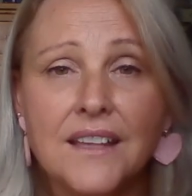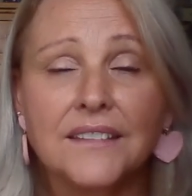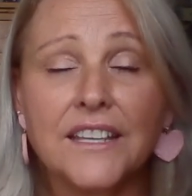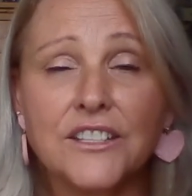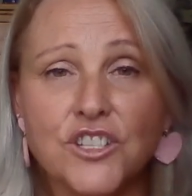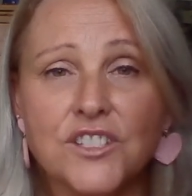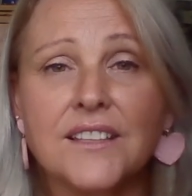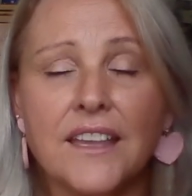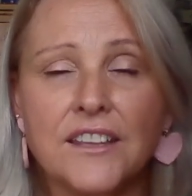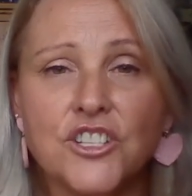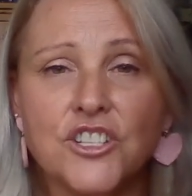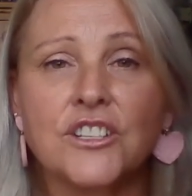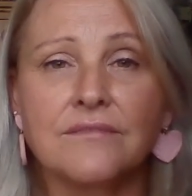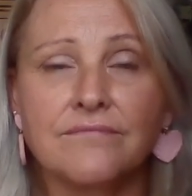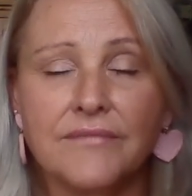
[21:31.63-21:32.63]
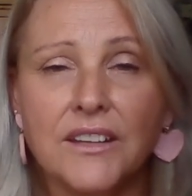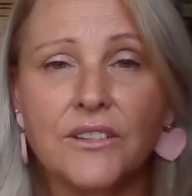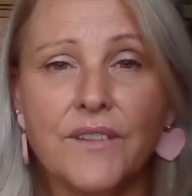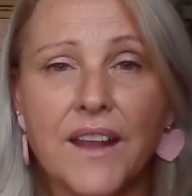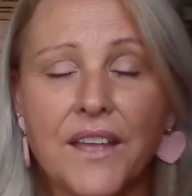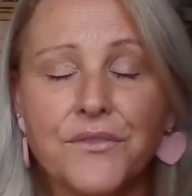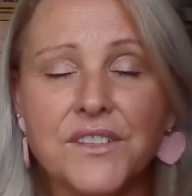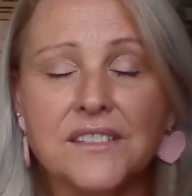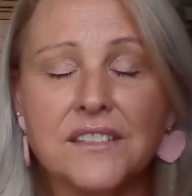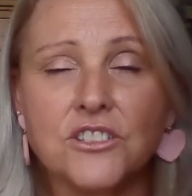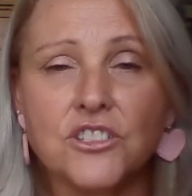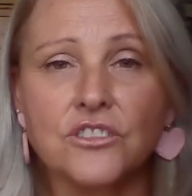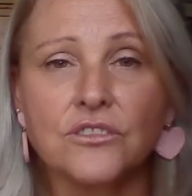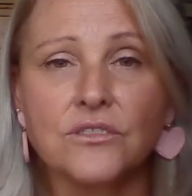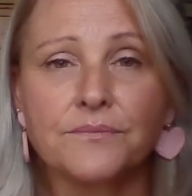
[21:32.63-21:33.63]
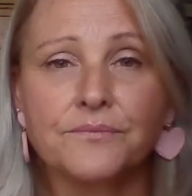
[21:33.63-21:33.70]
legislation around this issue.